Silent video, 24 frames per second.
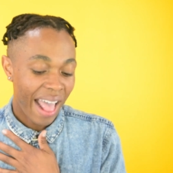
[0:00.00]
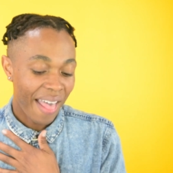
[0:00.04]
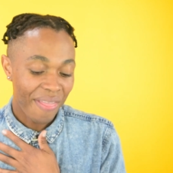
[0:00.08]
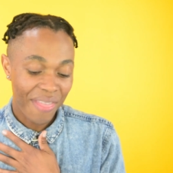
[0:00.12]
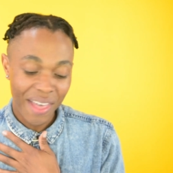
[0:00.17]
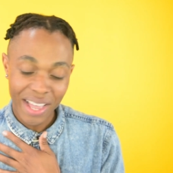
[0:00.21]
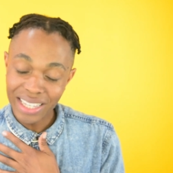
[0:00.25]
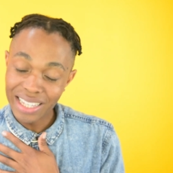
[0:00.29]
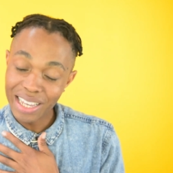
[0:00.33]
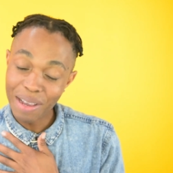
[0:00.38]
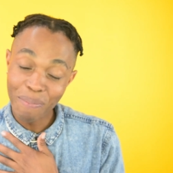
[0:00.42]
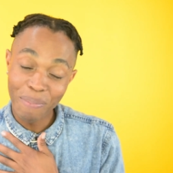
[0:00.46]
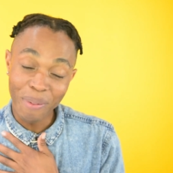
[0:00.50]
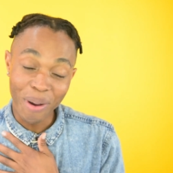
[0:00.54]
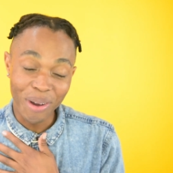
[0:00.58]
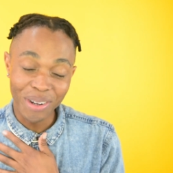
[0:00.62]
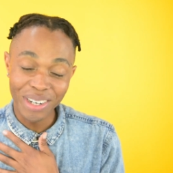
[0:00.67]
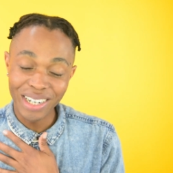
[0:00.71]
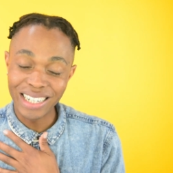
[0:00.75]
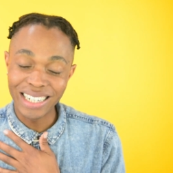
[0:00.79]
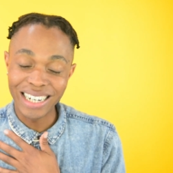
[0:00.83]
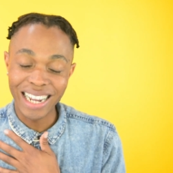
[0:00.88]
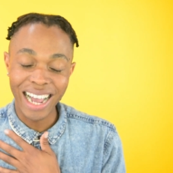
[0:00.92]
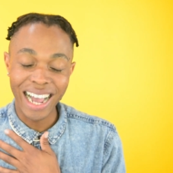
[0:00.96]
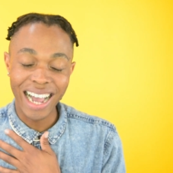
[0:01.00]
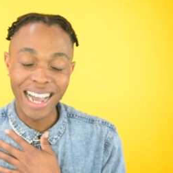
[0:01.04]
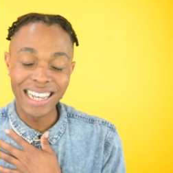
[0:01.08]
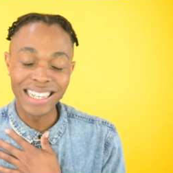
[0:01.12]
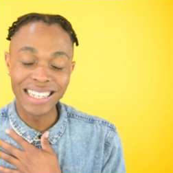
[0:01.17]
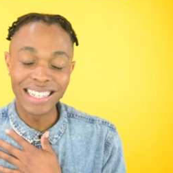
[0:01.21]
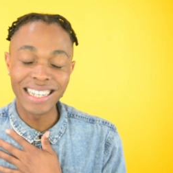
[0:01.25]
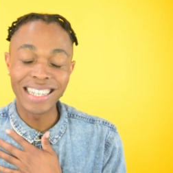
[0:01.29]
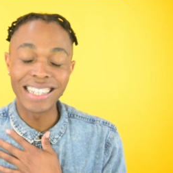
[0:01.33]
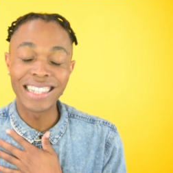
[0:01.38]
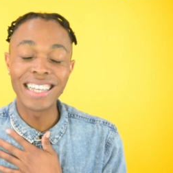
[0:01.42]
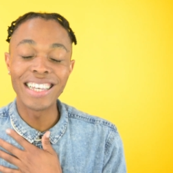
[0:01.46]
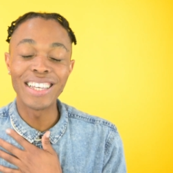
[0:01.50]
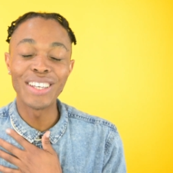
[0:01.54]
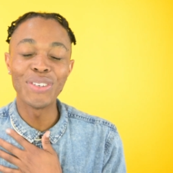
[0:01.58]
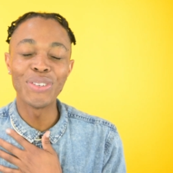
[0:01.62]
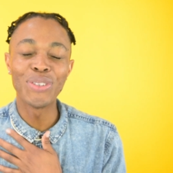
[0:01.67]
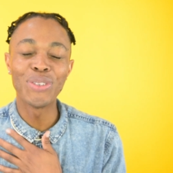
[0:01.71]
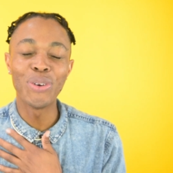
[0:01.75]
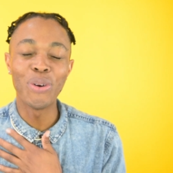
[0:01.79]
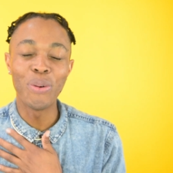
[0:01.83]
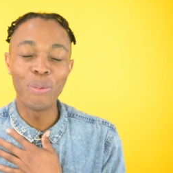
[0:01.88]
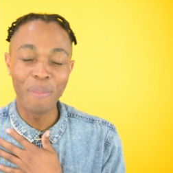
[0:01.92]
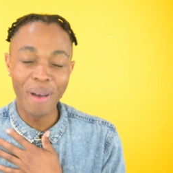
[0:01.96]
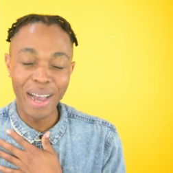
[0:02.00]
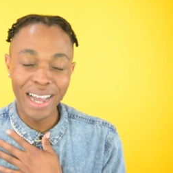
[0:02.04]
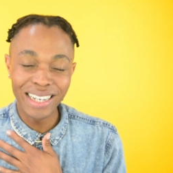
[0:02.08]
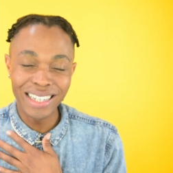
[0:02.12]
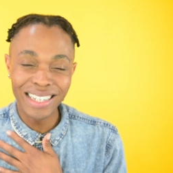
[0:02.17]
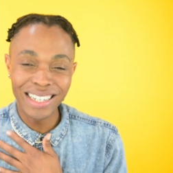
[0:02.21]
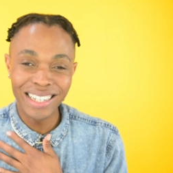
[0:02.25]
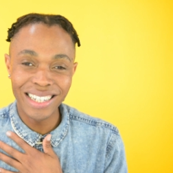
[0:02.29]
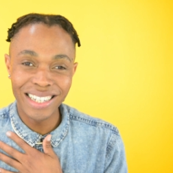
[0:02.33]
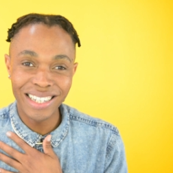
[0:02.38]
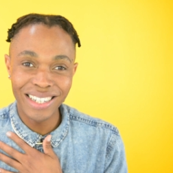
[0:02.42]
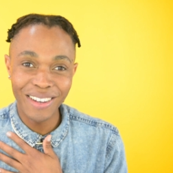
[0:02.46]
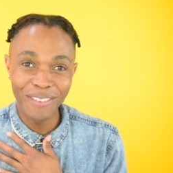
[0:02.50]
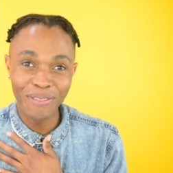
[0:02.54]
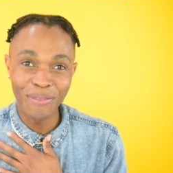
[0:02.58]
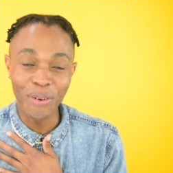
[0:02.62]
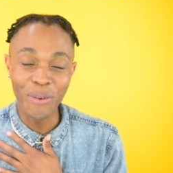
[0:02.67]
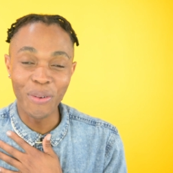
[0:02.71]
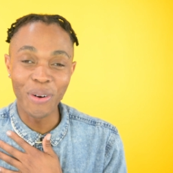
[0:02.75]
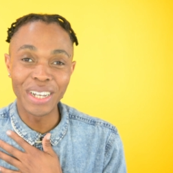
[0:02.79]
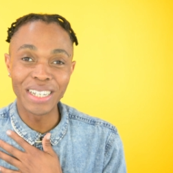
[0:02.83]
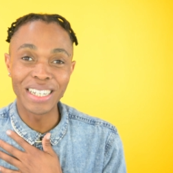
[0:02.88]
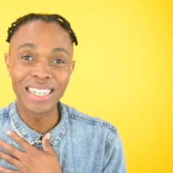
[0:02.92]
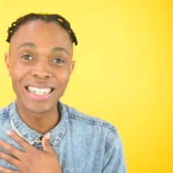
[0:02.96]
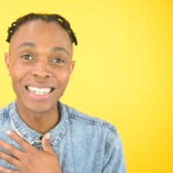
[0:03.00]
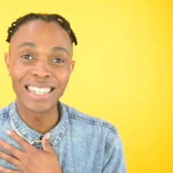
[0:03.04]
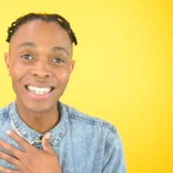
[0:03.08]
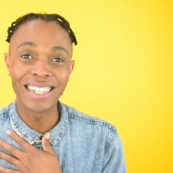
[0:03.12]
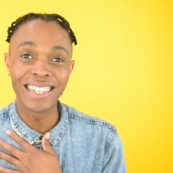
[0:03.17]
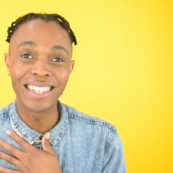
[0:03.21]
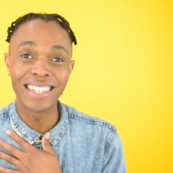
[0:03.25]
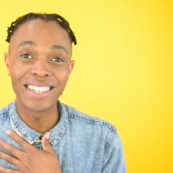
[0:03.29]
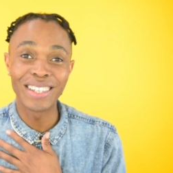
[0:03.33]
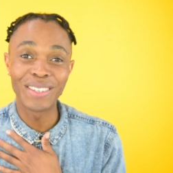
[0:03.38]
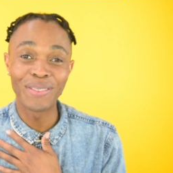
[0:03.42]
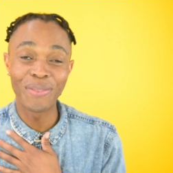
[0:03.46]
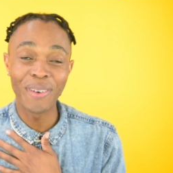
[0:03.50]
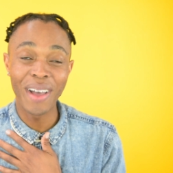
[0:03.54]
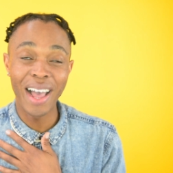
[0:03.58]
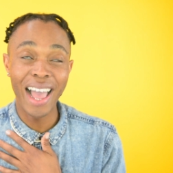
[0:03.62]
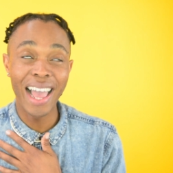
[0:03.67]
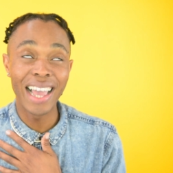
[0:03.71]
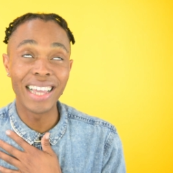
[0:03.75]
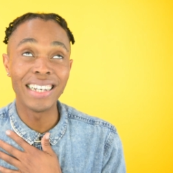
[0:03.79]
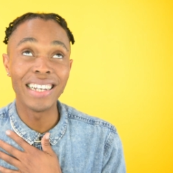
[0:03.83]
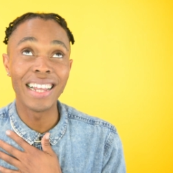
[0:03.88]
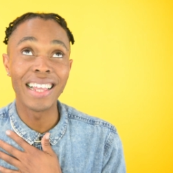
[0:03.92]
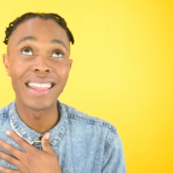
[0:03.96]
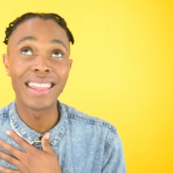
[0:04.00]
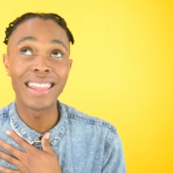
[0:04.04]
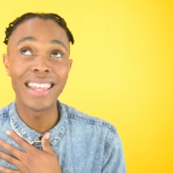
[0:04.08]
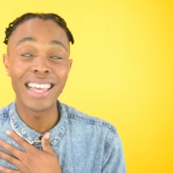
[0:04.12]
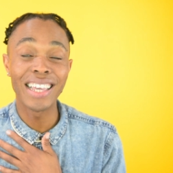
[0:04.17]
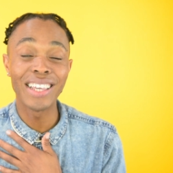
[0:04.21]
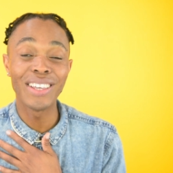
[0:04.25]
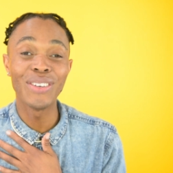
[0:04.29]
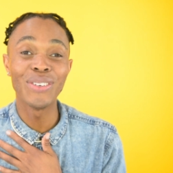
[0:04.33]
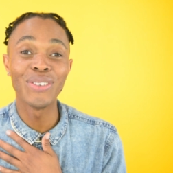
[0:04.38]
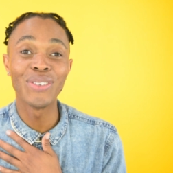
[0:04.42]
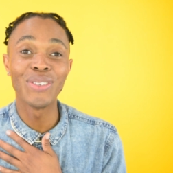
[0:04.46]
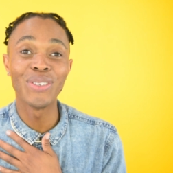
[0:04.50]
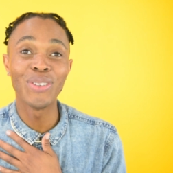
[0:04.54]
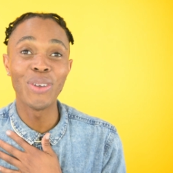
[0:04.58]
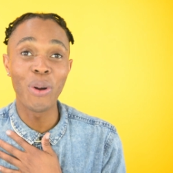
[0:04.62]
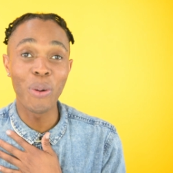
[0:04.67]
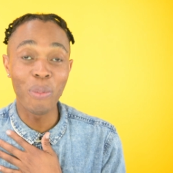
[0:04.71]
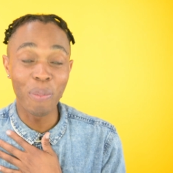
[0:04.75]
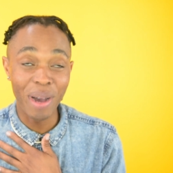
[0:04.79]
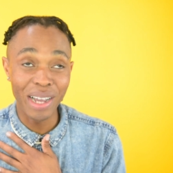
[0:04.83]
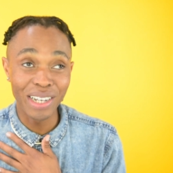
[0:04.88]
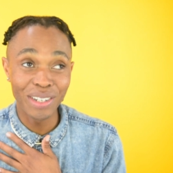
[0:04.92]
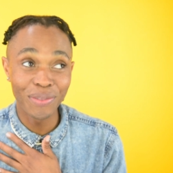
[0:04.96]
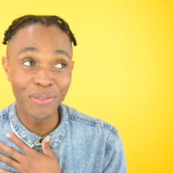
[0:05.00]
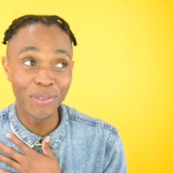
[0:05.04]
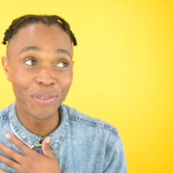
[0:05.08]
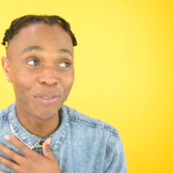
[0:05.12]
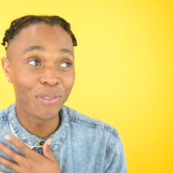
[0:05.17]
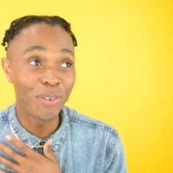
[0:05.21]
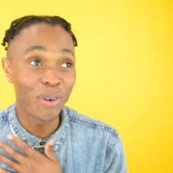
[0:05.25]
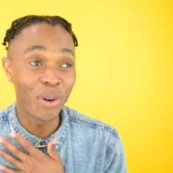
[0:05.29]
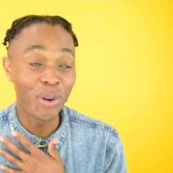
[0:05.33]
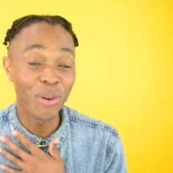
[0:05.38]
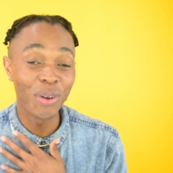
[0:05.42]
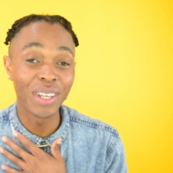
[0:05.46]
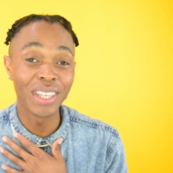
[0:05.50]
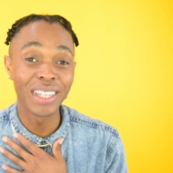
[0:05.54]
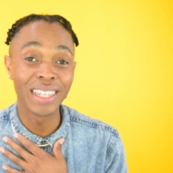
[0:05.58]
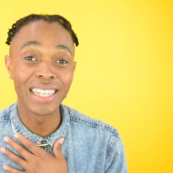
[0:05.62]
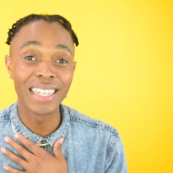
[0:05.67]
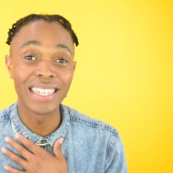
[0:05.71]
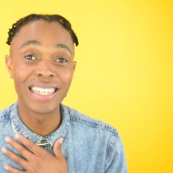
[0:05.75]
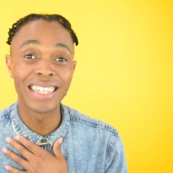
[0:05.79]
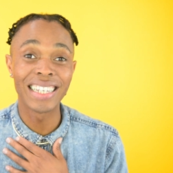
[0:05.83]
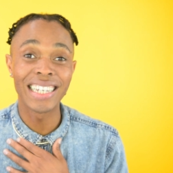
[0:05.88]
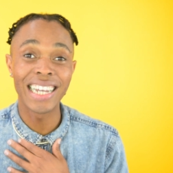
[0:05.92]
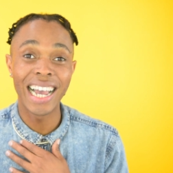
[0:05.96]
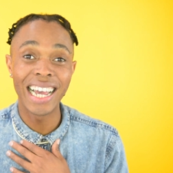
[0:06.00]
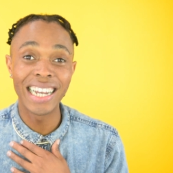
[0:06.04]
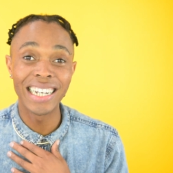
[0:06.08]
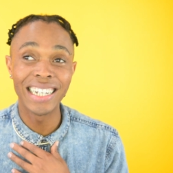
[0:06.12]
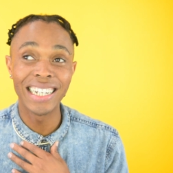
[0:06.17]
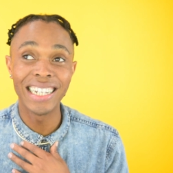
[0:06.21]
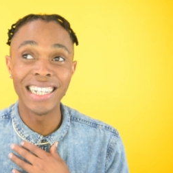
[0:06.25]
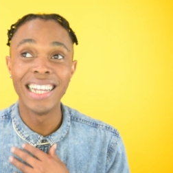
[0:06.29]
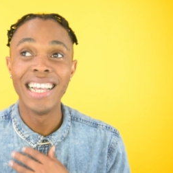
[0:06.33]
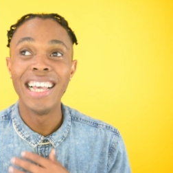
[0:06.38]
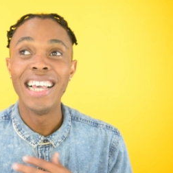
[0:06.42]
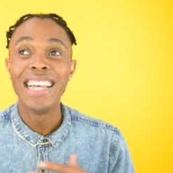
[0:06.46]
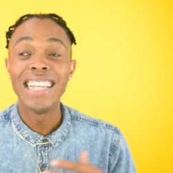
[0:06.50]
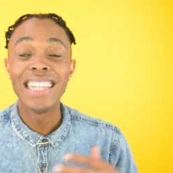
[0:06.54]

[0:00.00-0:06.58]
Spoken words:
that's about it, guys. Thank you so much for watching till this far, and thank you so much for following this channel.